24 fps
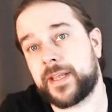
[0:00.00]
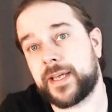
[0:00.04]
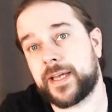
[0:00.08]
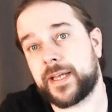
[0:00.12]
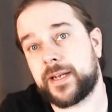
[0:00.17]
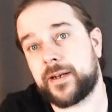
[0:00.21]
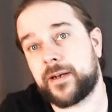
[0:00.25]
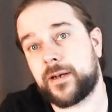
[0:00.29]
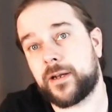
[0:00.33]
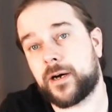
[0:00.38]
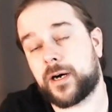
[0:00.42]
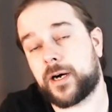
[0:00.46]

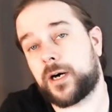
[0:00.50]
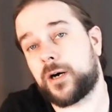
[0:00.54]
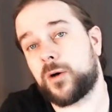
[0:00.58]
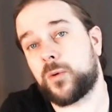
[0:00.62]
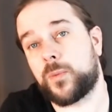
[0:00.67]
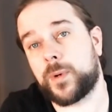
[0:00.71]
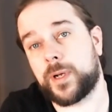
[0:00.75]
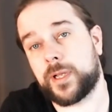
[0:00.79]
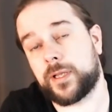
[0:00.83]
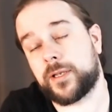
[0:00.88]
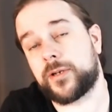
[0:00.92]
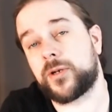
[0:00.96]
then I
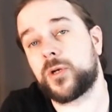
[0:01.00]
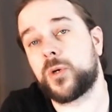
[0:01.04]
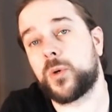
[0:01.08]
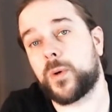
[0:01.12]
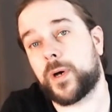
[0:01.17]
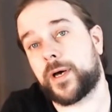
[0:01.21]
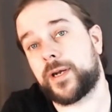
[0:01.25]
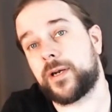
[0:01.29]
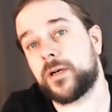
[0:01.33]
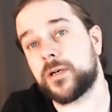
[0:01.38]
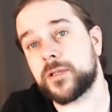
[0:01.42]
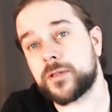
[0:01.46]
will do
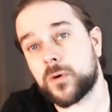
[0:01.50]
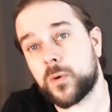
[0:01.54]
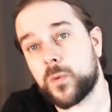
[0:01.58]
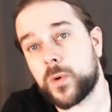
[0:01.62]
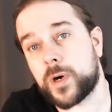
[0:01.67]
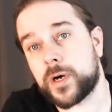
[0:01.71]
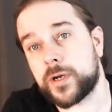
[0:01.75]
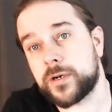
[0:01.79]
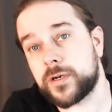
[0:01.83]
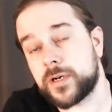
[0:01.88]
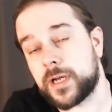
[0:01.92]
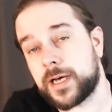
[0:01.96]
another
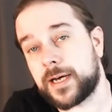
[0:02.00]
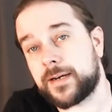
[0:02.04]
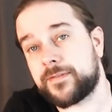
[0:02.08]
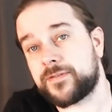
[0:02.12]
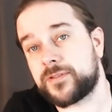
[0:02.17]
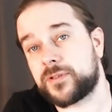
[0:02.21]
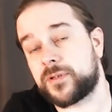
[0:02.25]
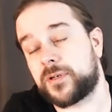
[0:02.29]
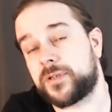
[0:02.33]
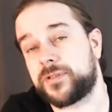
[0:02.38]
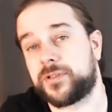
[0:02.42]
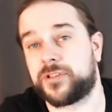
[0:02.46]
one
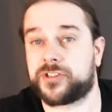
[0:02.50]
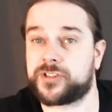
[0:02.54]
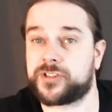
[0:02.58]
after the